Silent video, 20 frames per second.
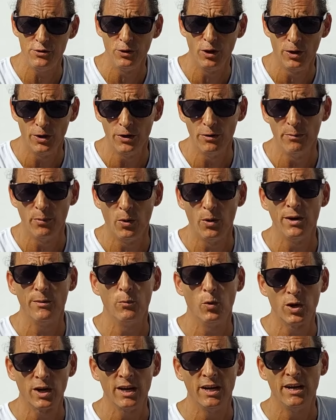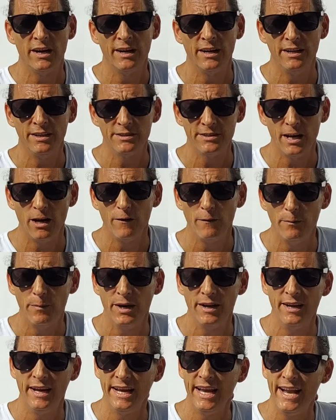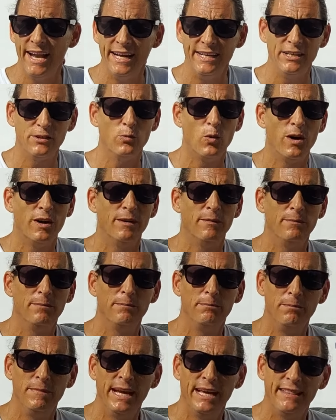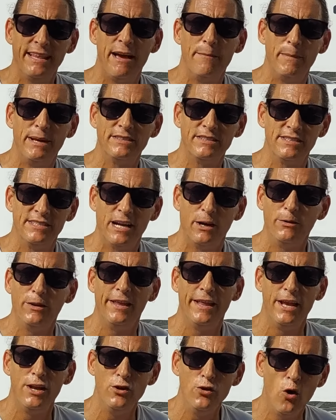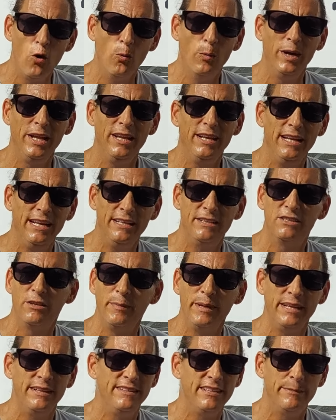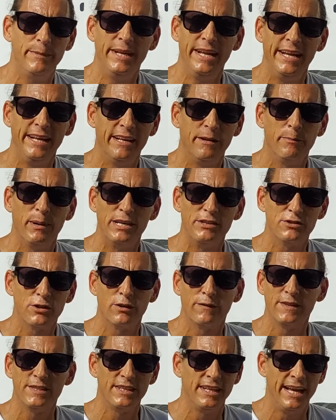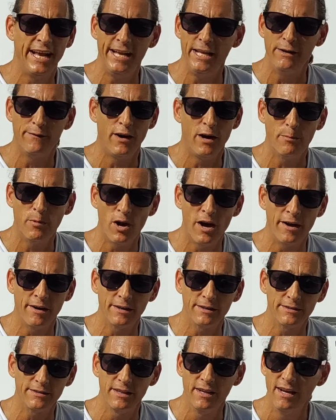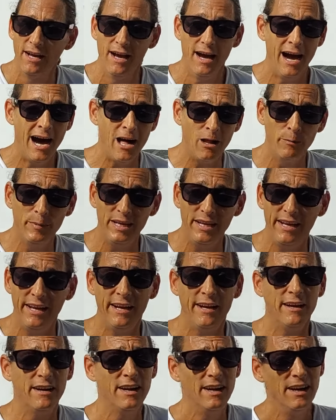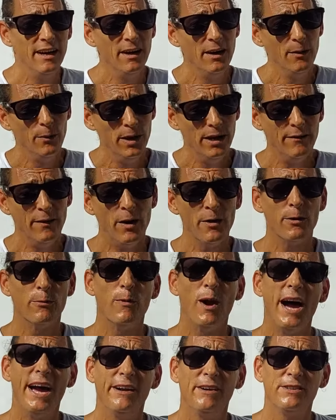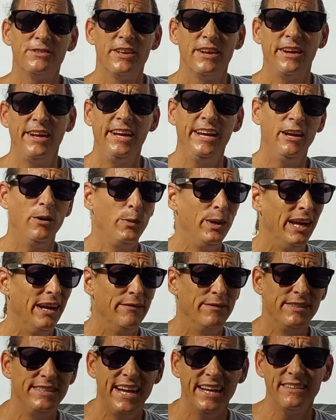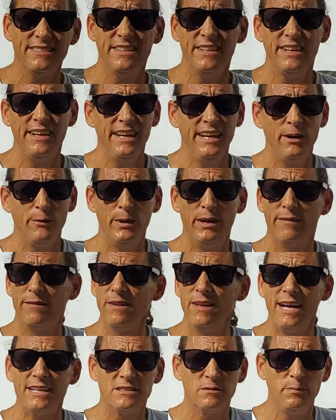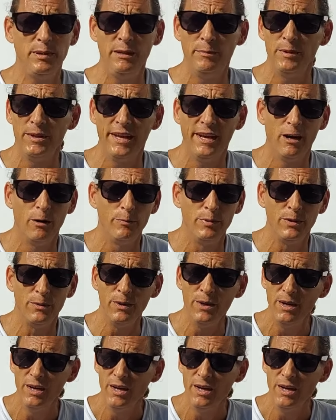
learn the board working on it yourself. But again, I just want to get that message out there that nobody needs to be intimidated by servicing any of our products. I'll be here. We have other riders that are here. We have techs that are here. We have lots of people to help you.